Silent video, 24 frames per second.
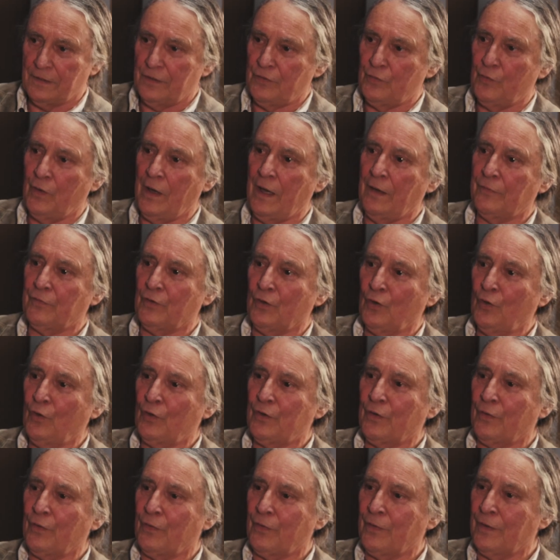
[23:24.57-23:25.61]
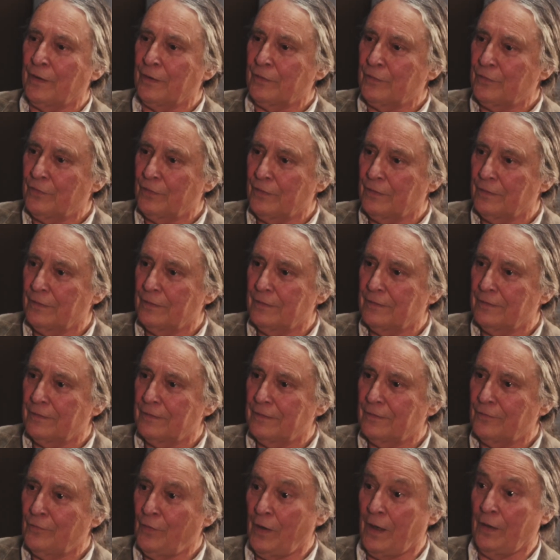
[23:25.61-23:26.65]
you have to look at things.
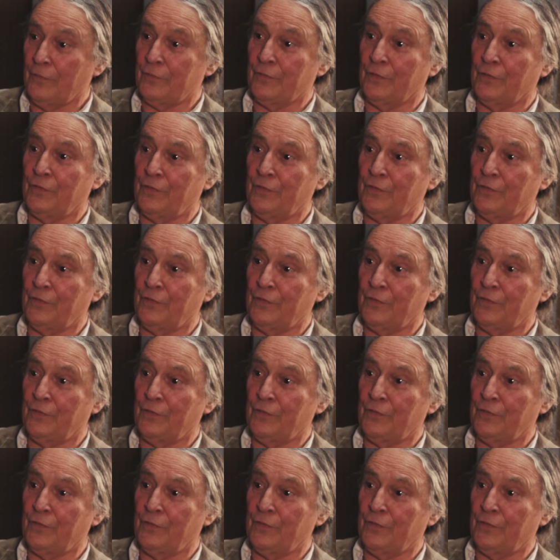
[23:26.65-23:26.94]
Mm-hmm. You have to